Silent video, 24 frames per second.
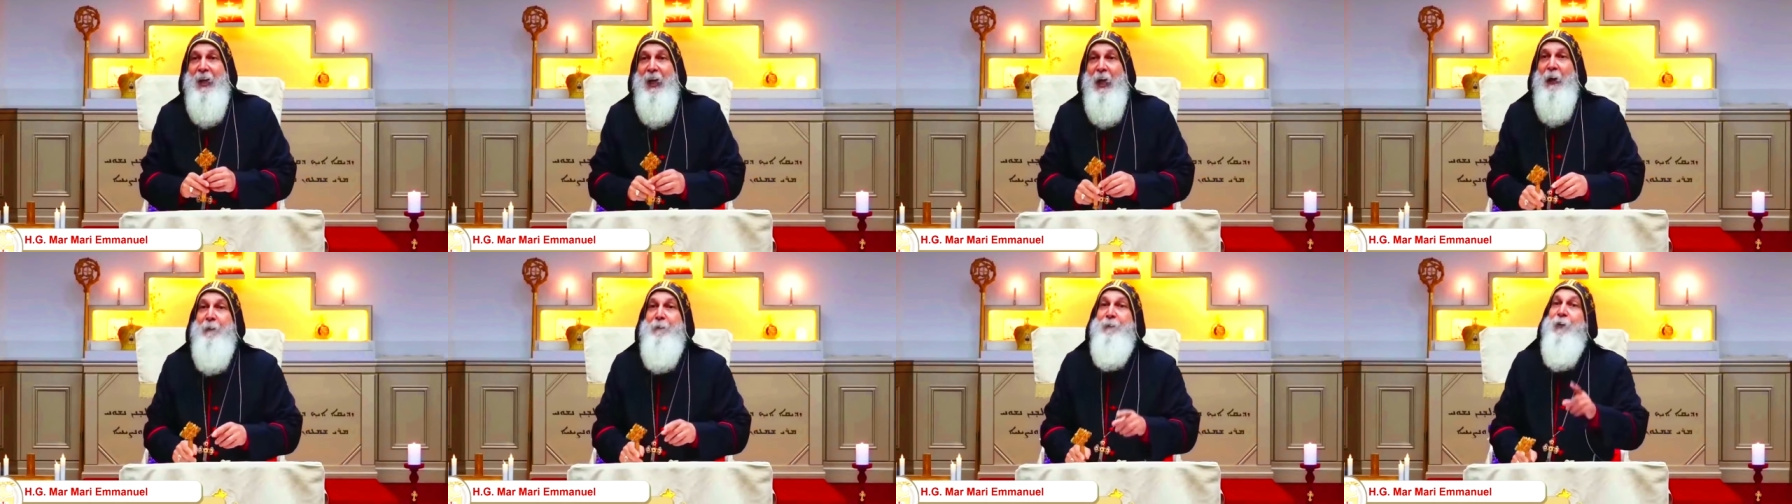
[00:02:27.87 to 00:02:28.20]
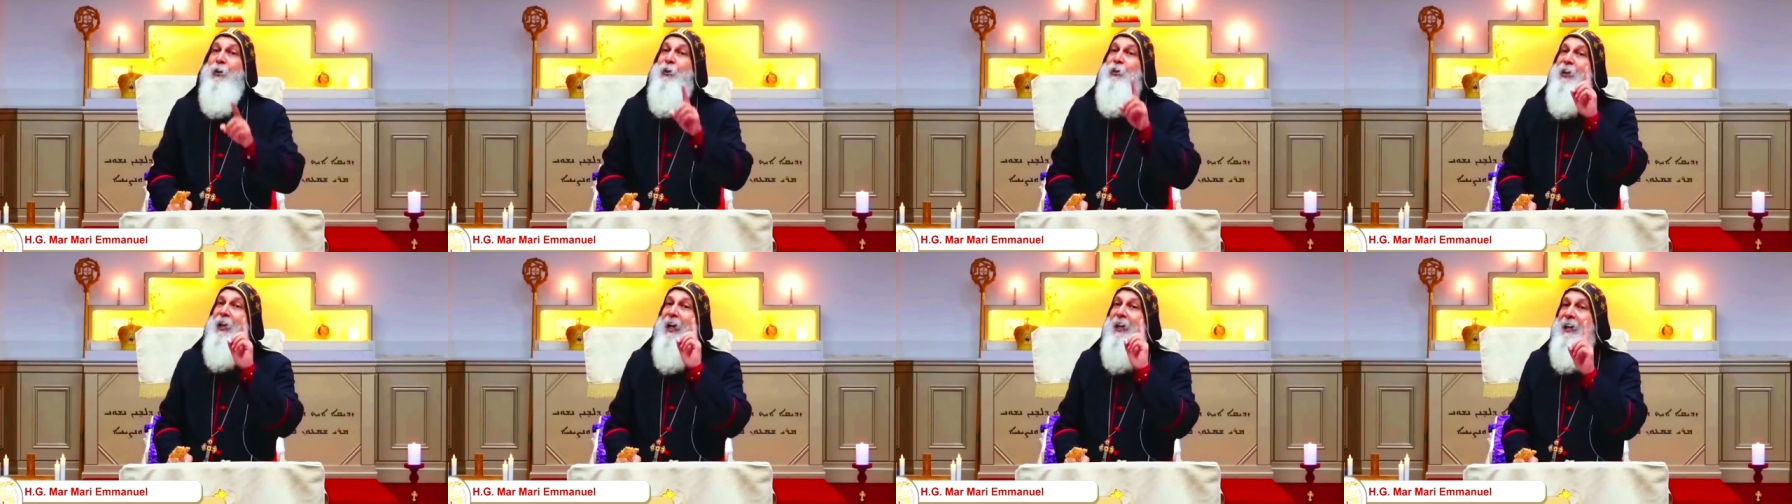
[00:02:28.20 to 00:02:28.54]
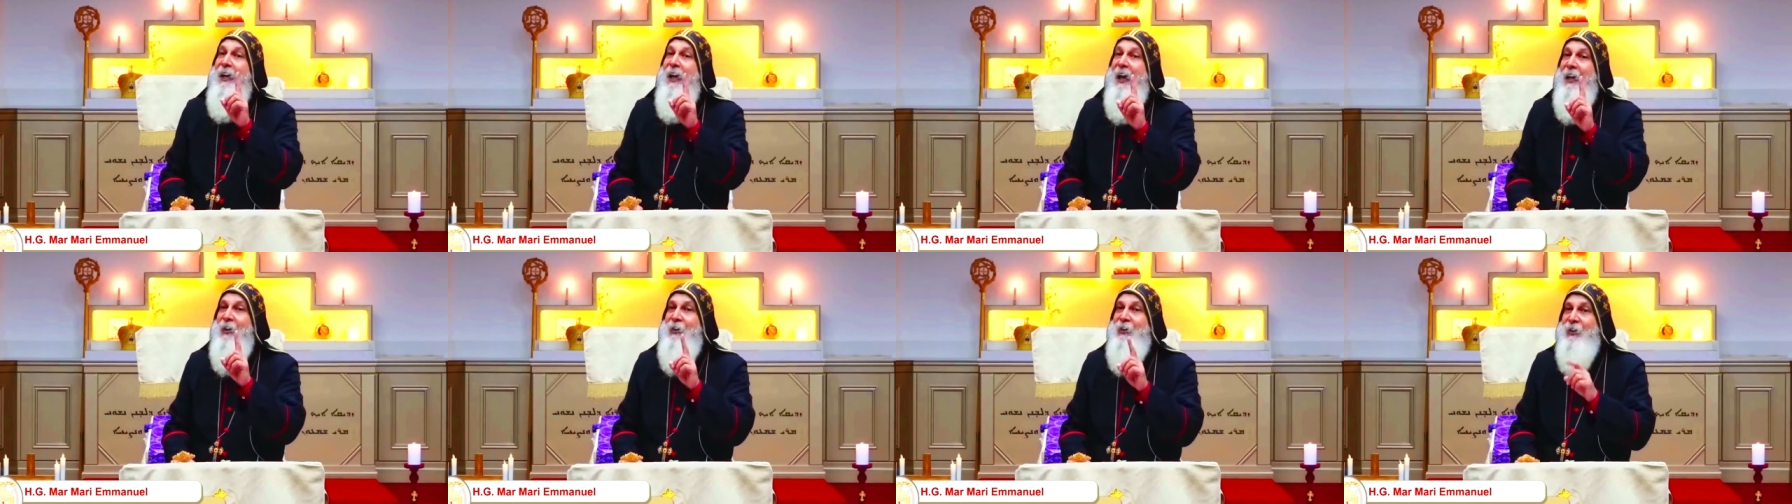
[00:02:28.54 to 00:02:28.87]
If you say
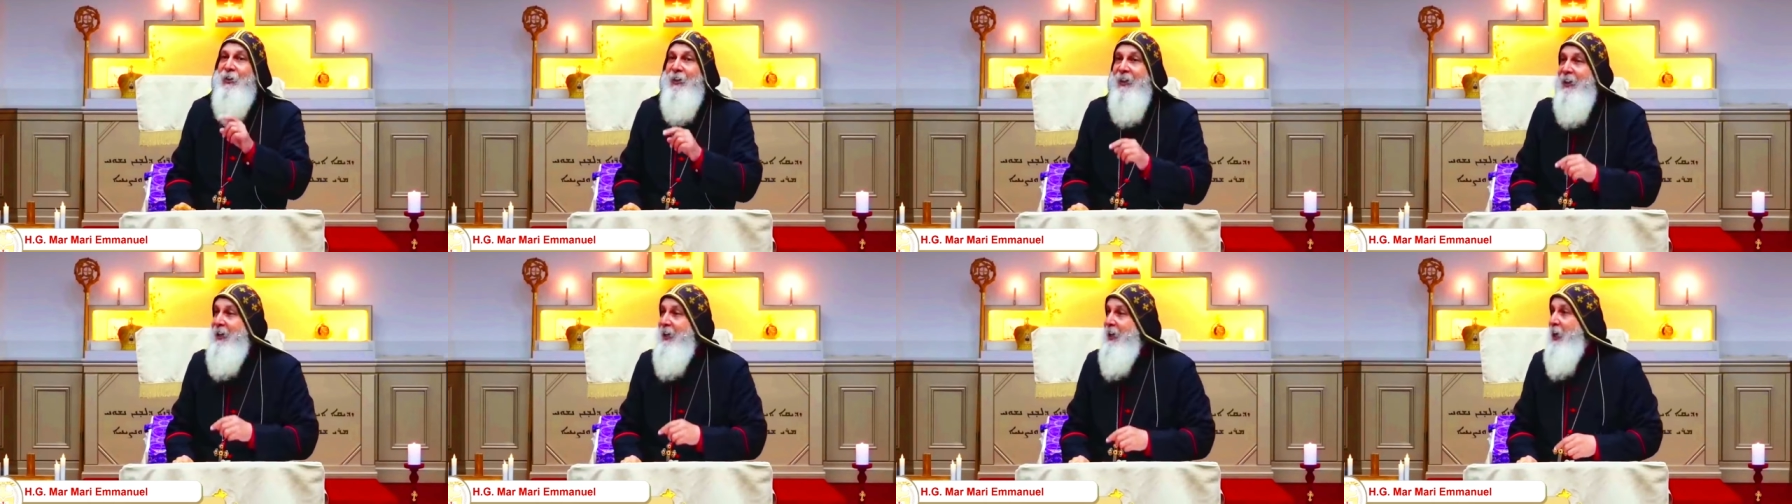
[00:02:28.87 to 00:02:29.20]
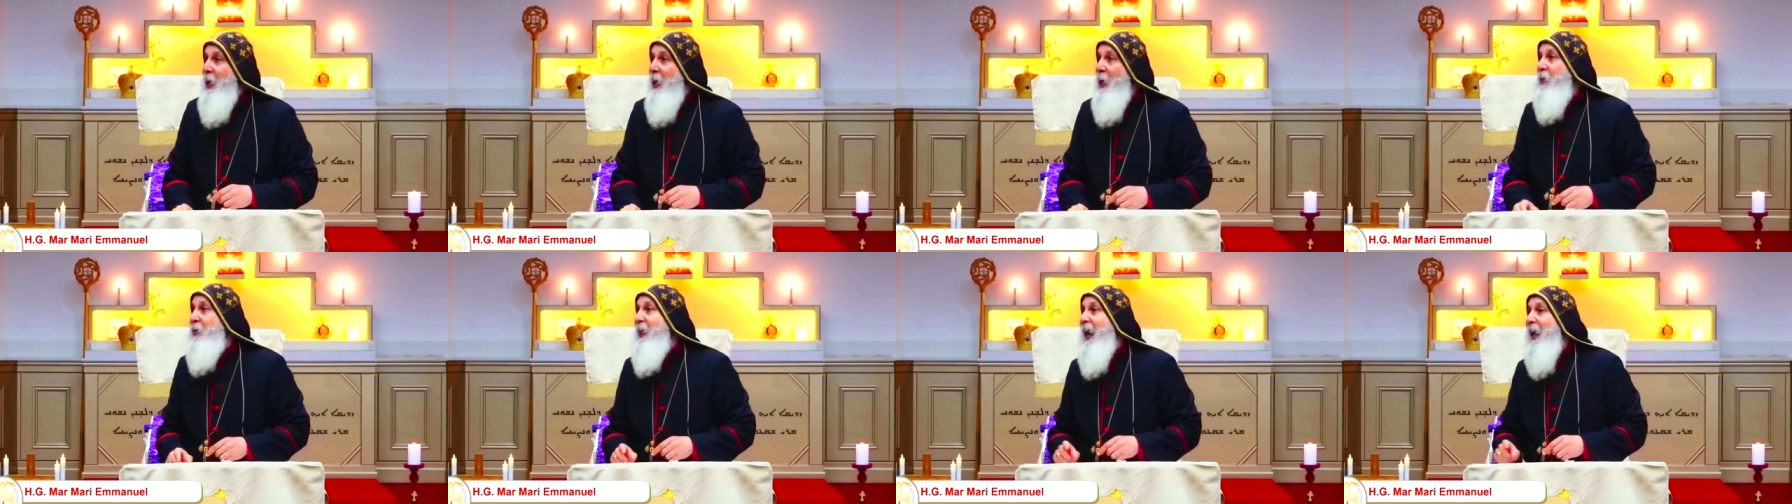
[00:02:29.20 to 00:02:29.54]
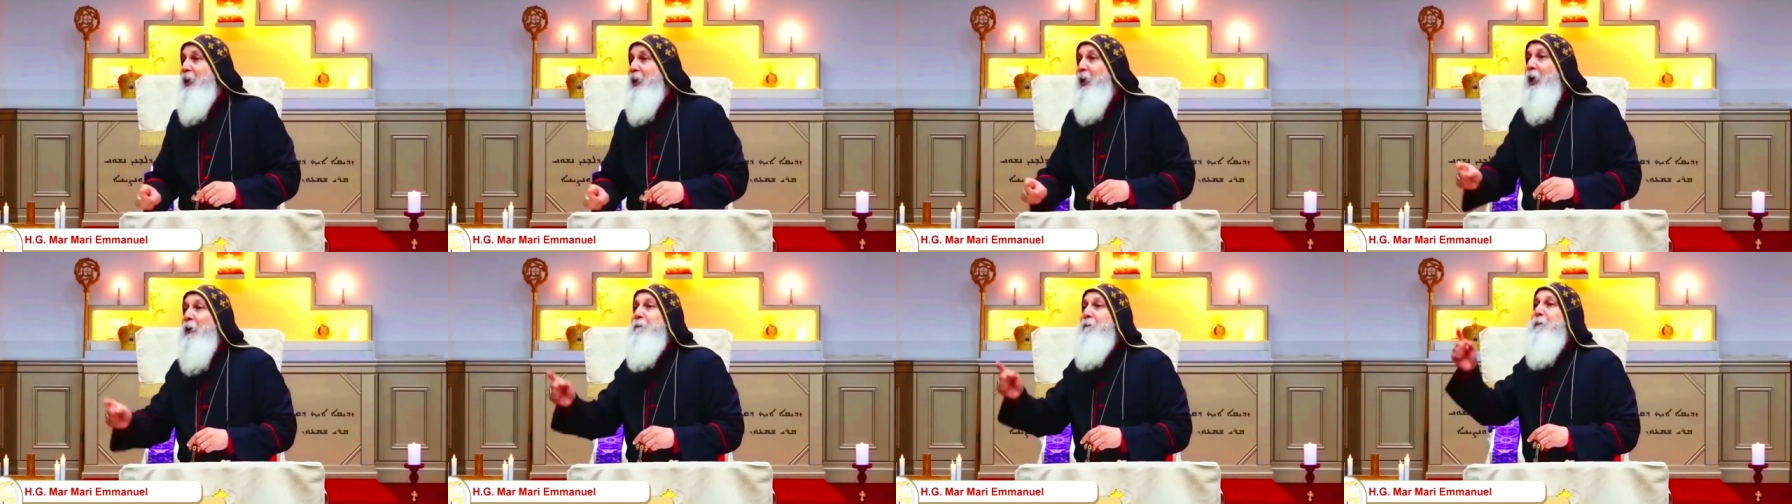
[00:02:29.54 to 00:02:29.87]
yes,
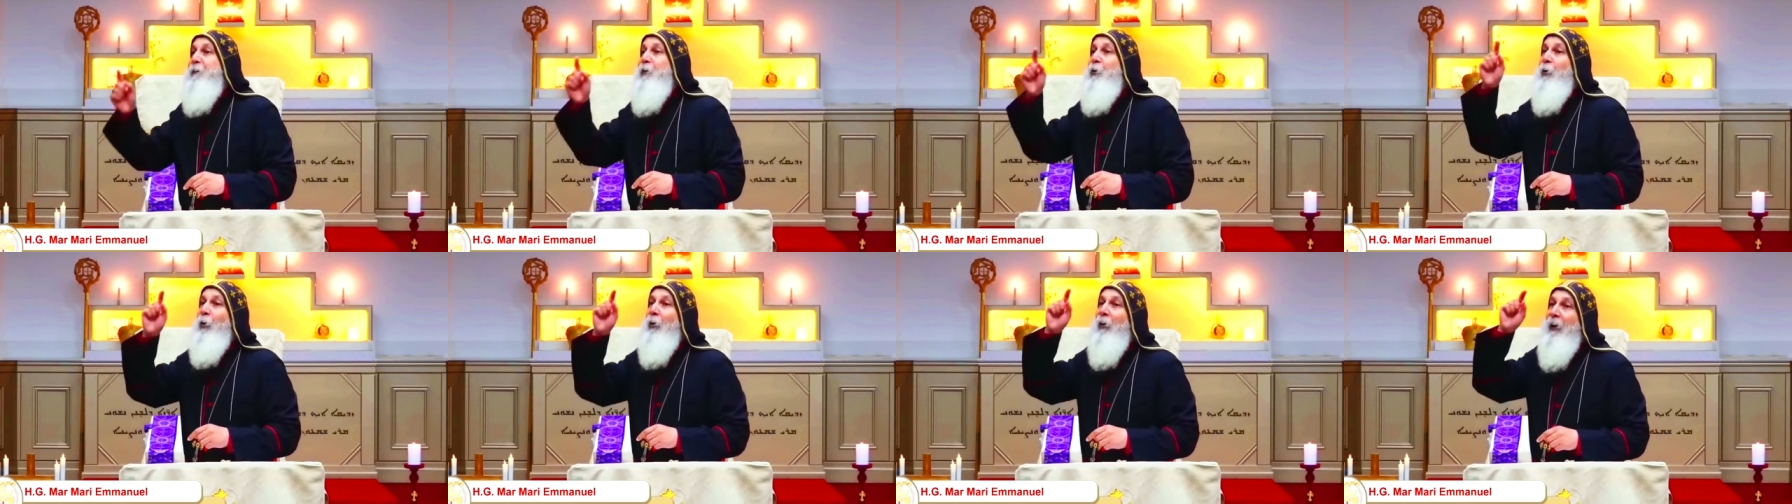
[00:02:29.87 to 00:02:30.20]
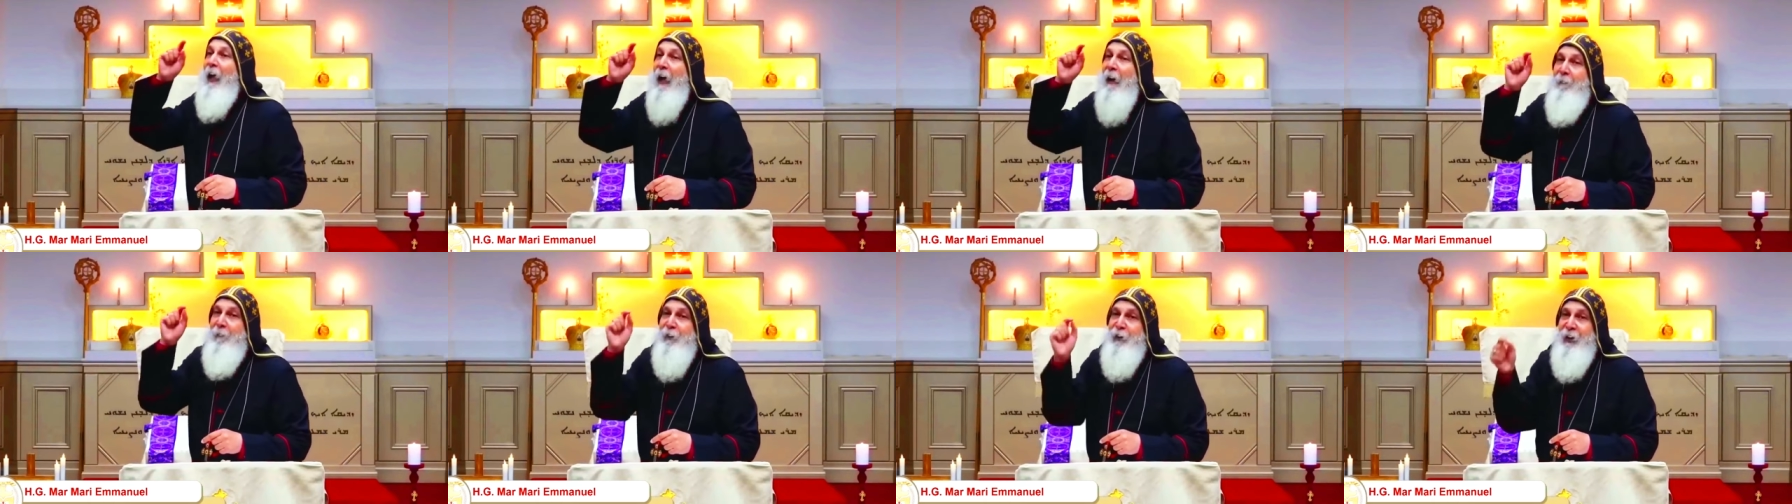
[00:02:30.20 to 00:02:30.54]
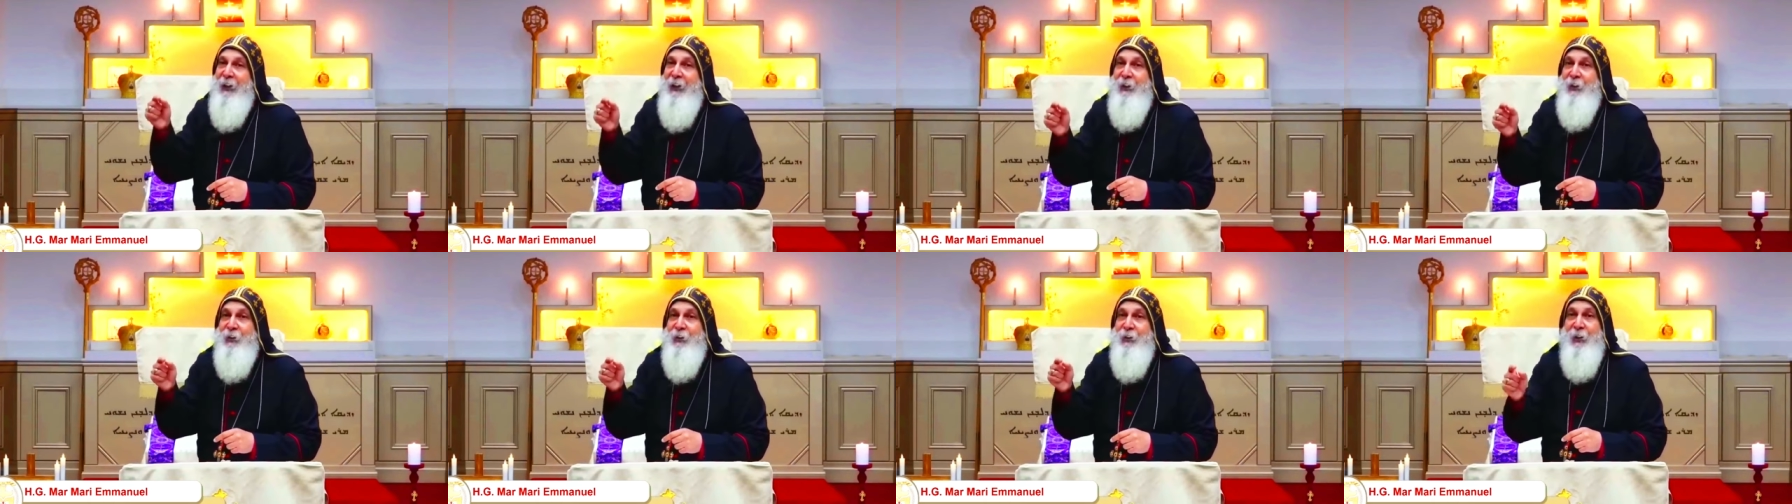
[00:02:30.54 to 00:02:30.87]
then if you love
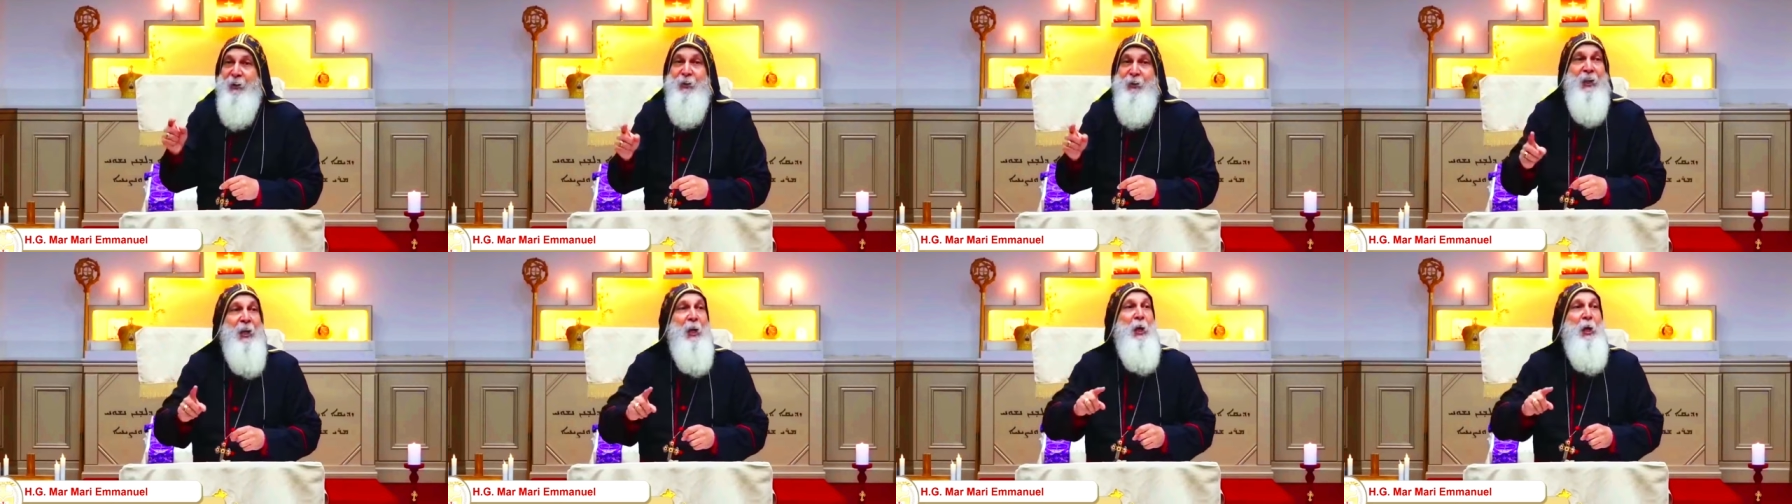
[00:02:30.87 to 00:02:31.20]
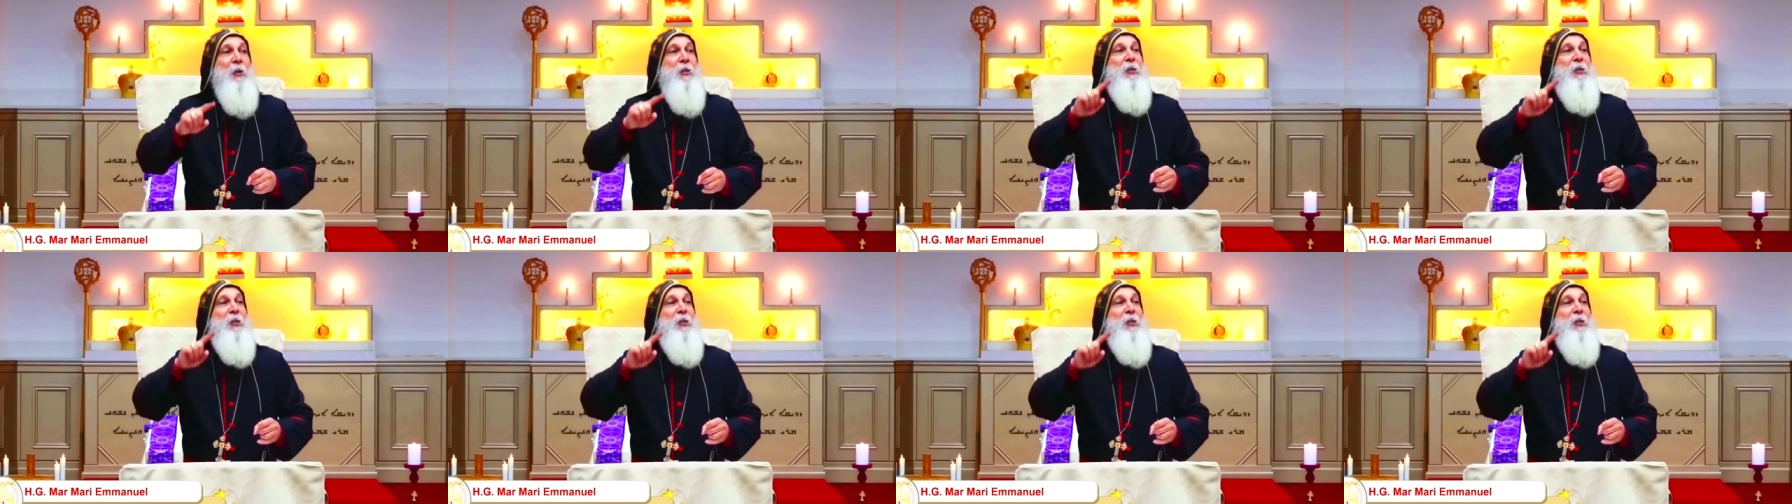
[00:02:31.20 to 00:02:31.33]
Jesus,